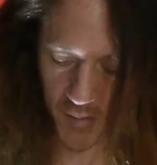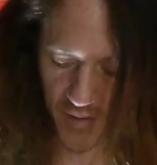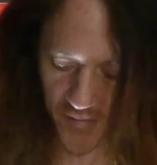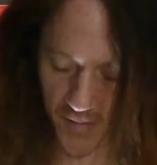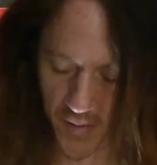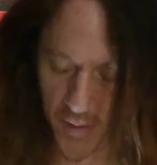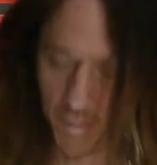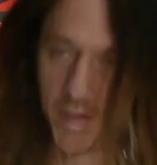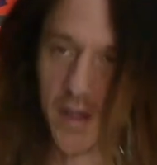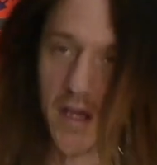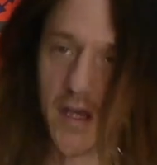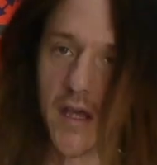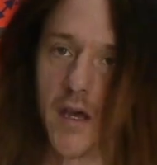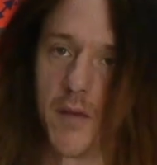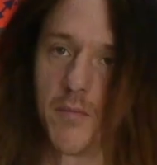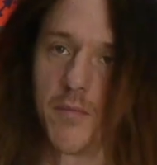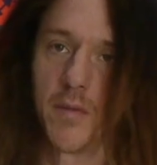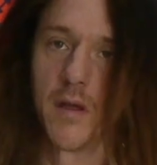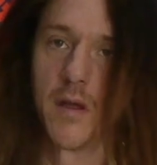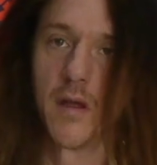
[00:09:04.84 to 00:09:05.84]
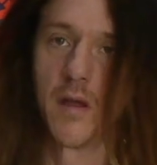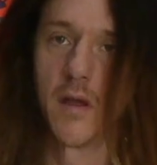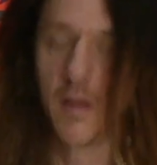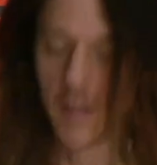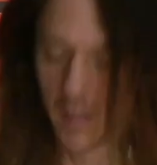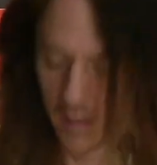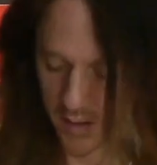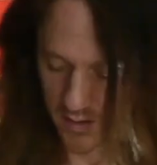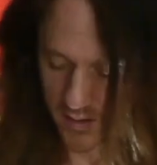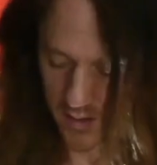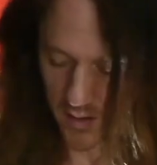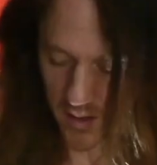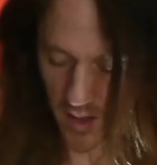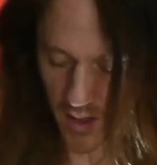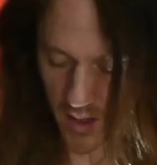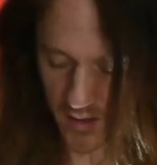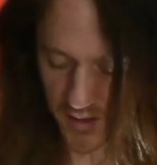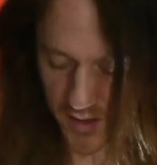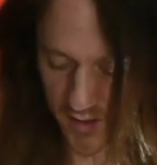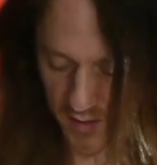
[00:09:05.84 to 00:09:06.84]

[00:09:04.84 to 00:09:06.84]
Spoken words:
from the pickup onto